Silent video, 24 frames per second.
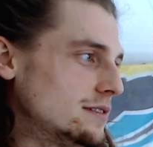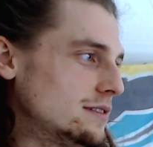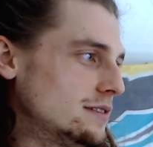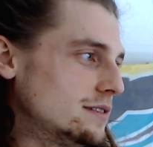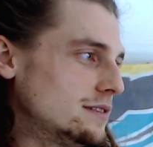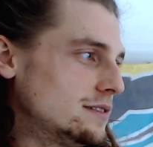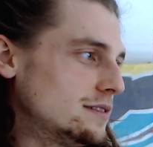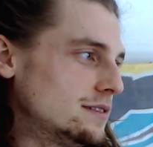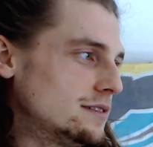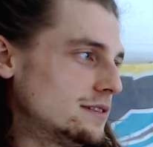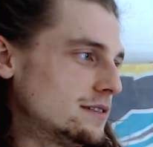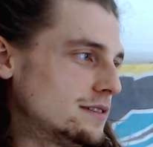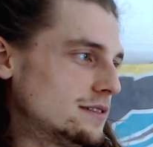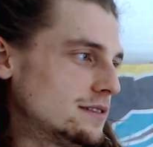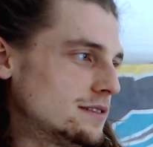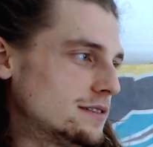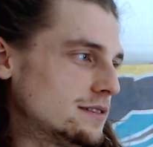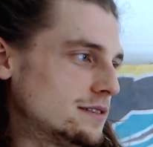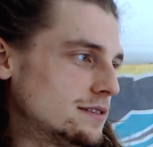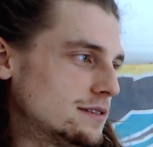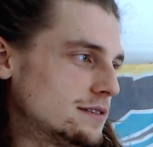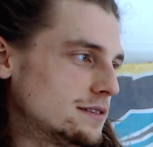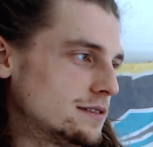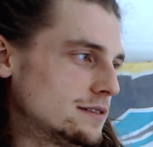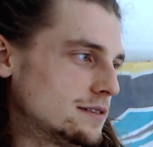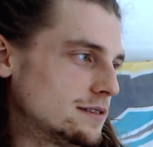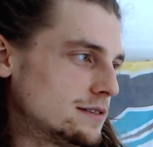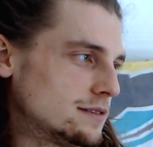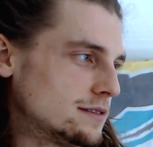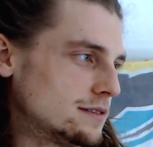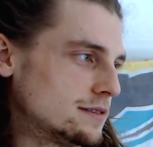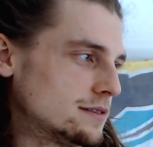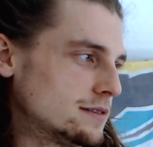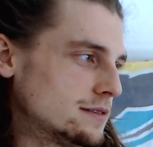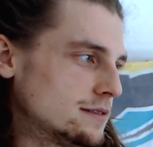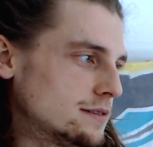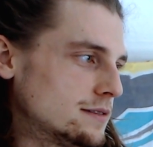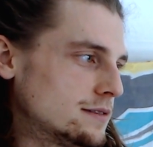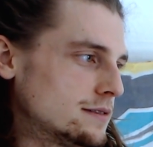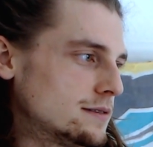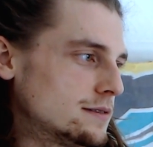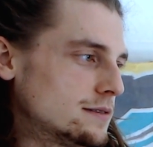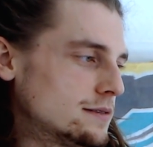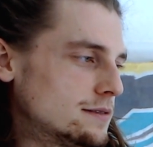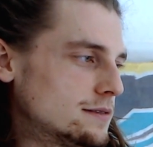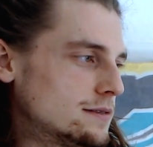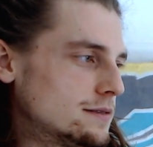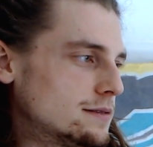
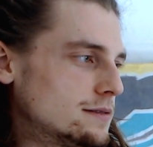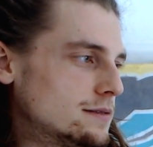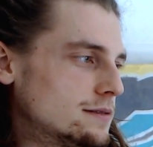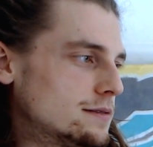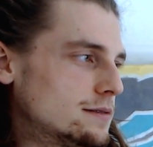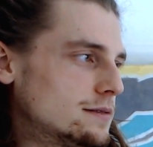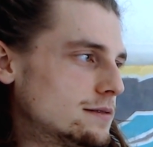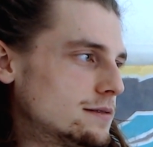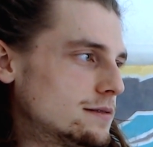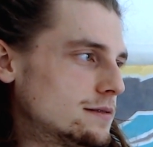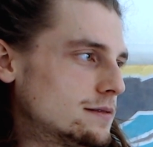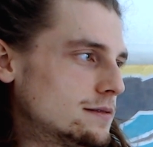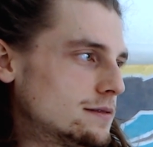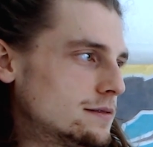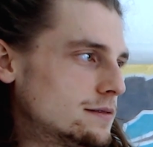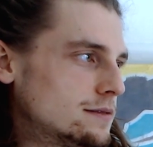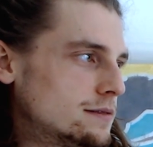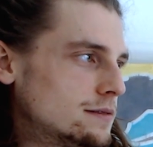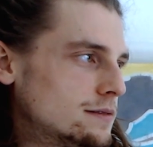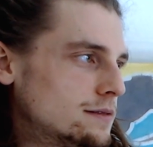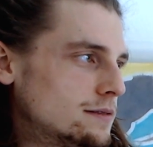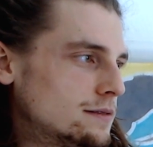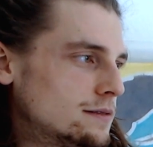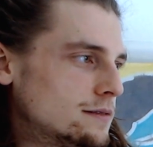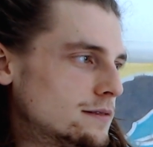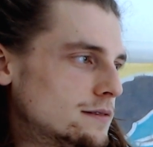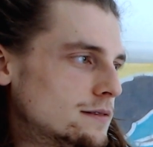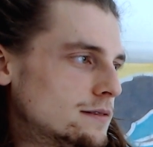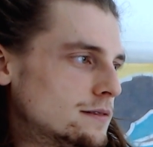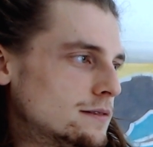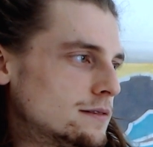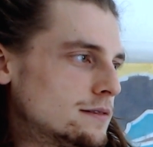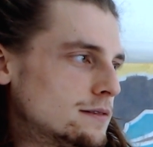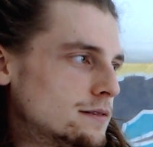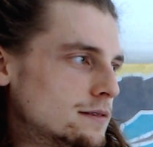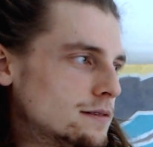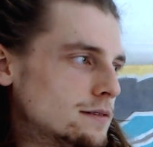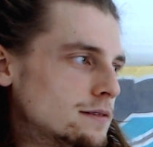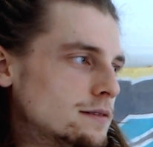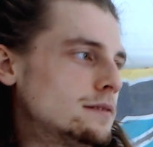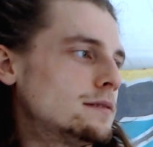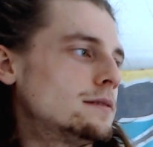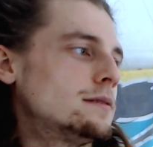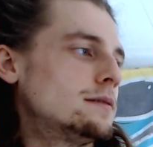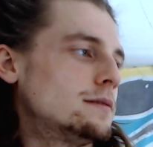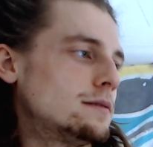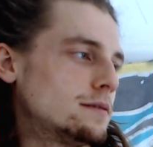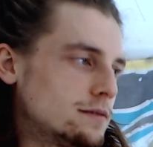
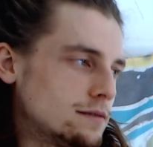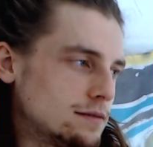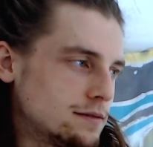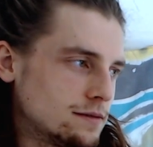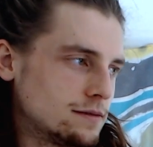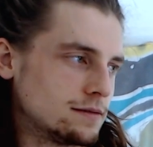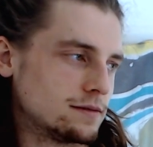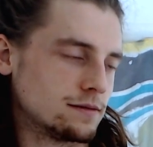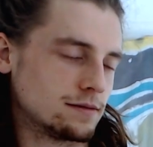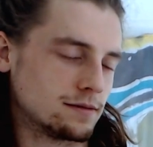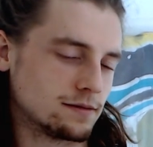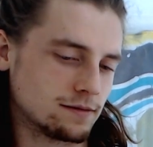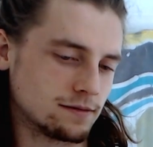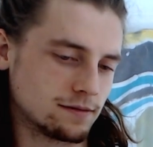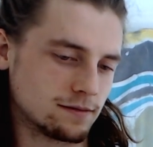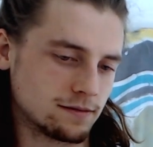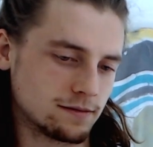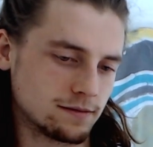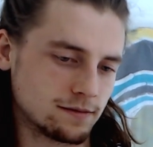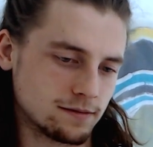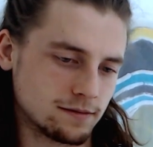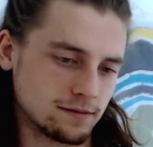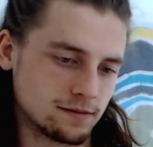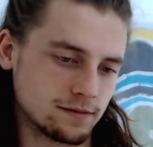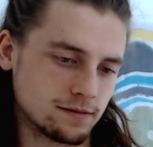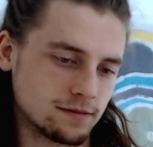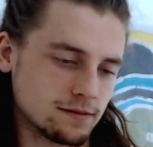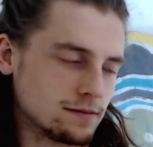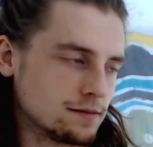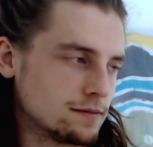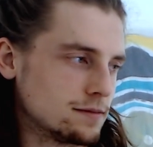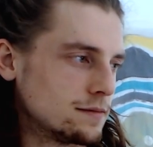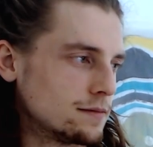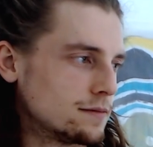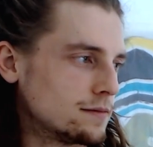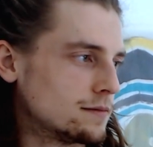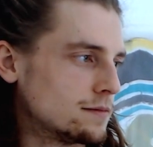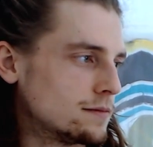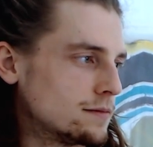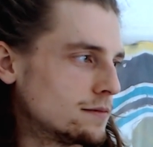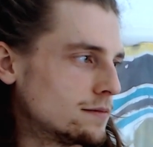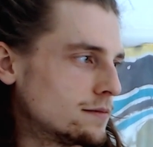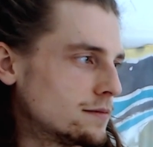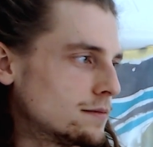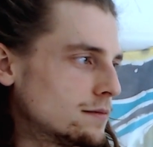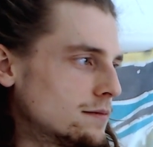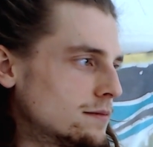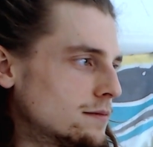
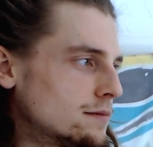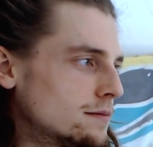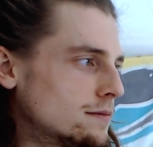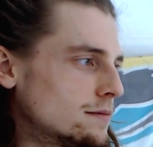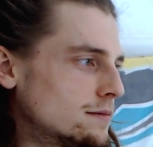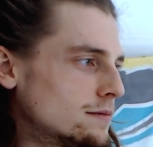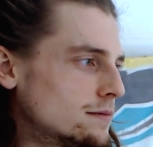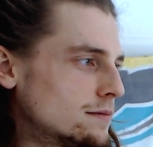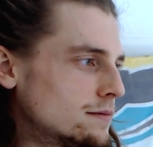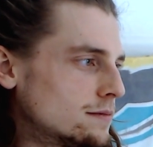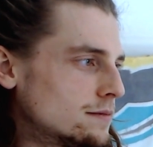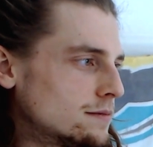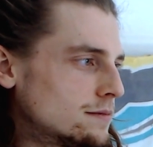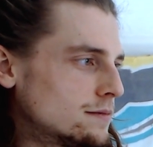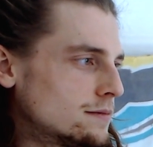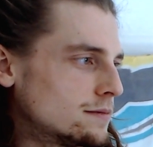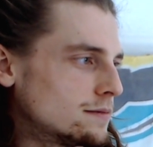[no speech]